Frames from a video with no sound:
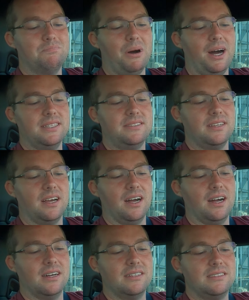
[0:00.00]
but
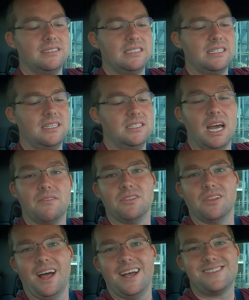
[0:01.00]

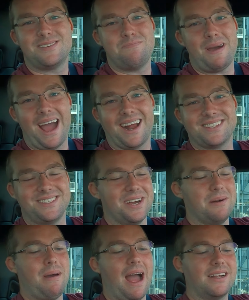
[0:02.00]
nevertheless, PAX
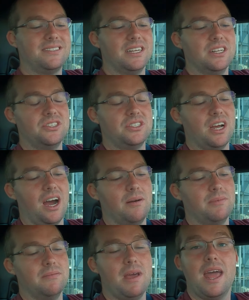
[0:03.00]
did its
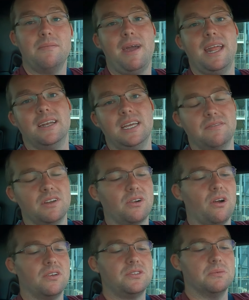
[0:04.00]
job and made it even
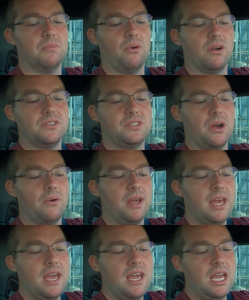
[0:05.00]
across the board. So
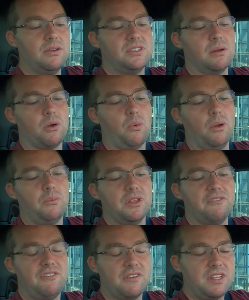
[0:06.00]
he was number 1
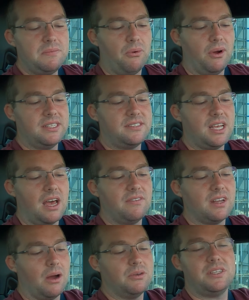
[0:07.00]
with a 50.7. I